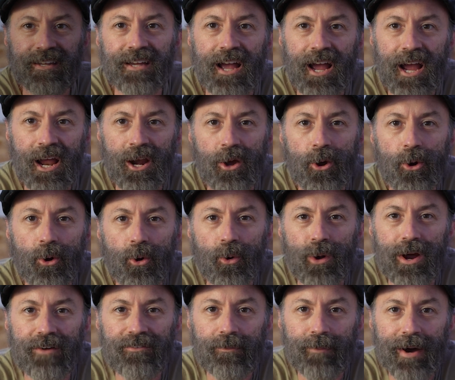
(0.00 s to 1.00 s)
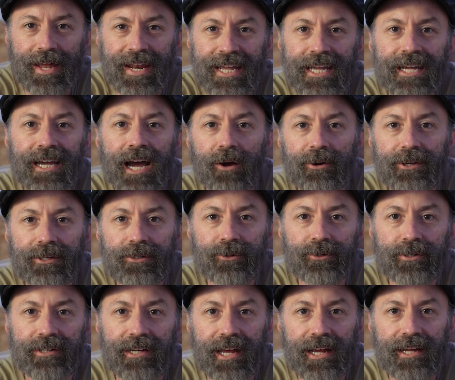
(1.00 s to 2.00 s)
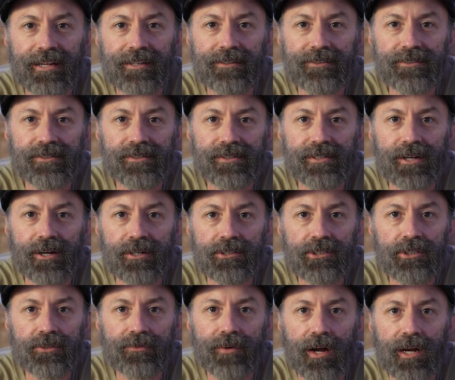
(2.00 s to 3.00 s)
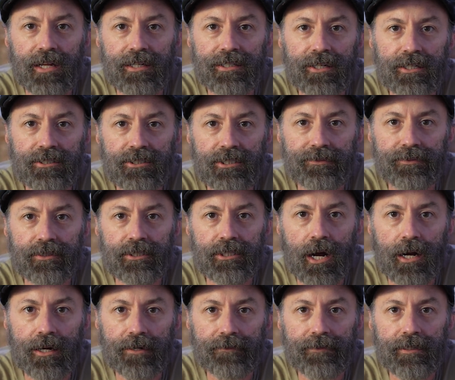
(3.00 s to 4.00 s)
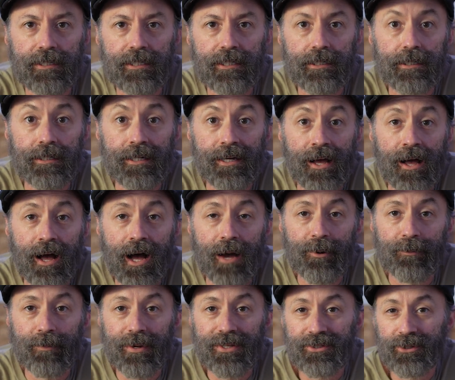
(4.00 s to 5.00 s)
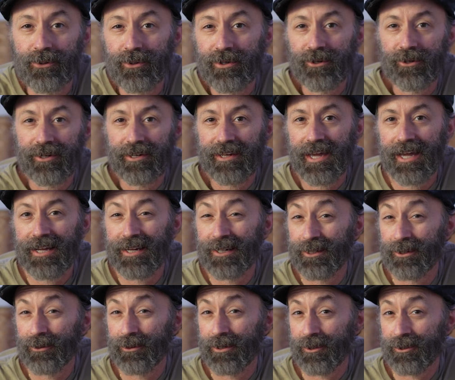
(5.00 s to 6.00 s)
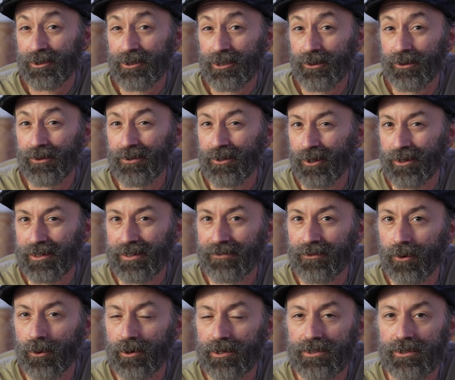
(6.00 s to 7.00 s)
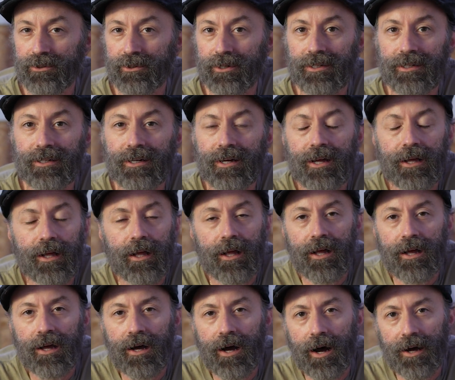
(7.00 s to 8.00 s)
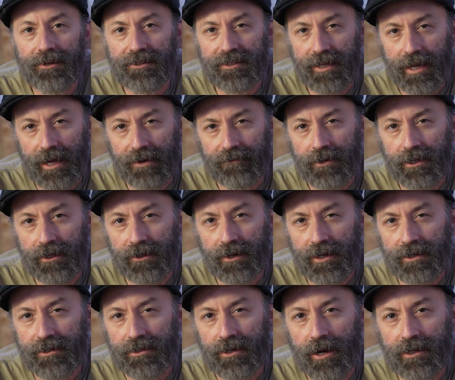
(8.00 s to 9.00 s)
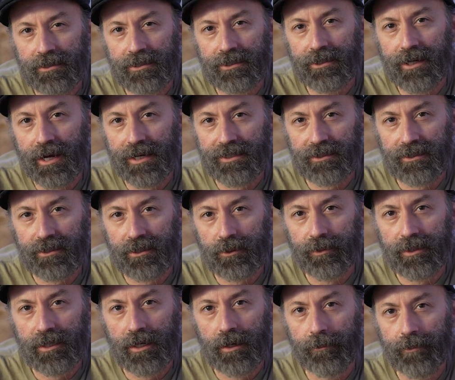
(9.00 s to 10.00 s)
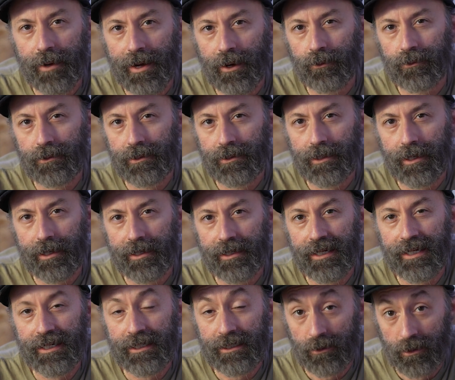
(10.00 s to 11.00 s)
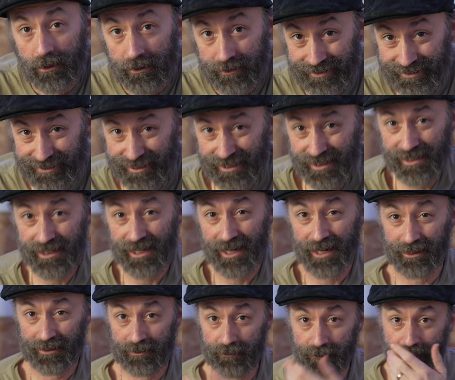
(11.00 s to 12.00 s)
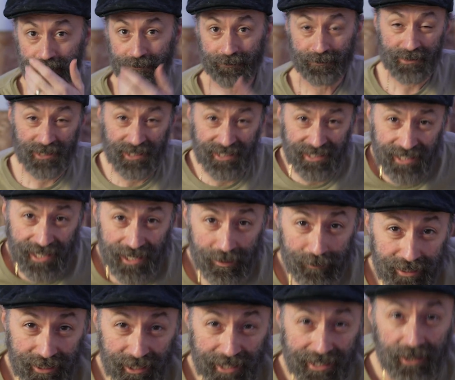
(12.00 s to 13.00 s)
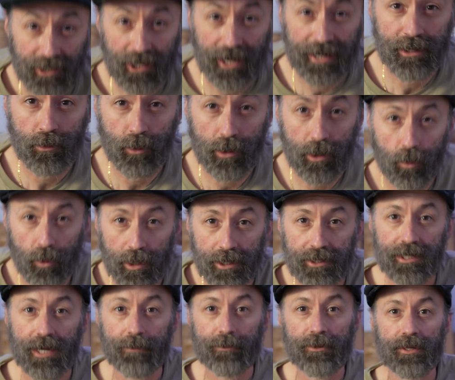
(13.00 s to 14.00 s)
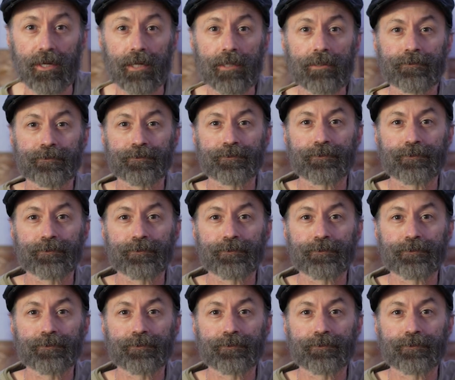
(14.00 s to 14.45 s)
Hello everybody, how are you doing today? This is Derek Giovanni, Derek G Photography. I'm in my studio today, going to do another shoot. Looking forward to it. Today I figured I'd talk to you guys a little bit about lighting, and this is kind of be like a lighting 101 type of thing.